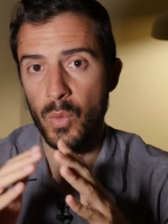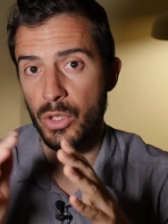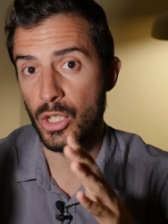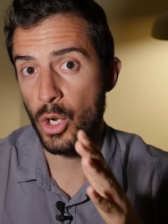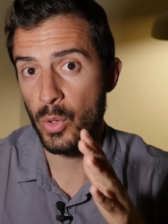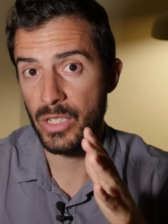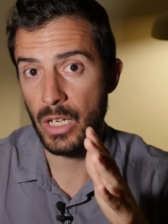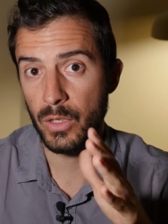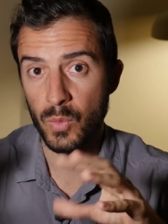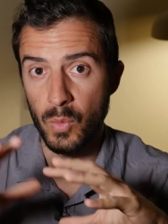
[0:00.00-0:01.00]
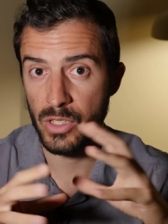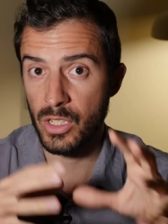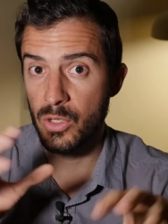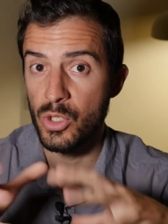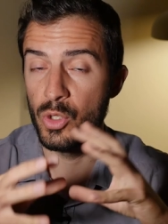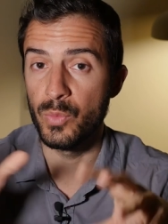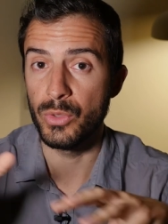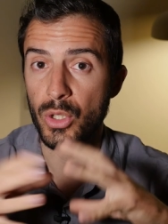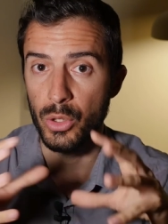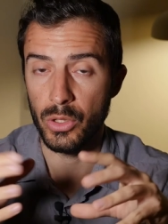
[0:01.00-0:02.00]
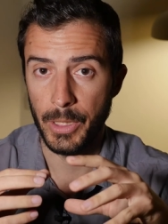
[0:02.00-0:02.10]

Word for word: goes out, what's consumed locally.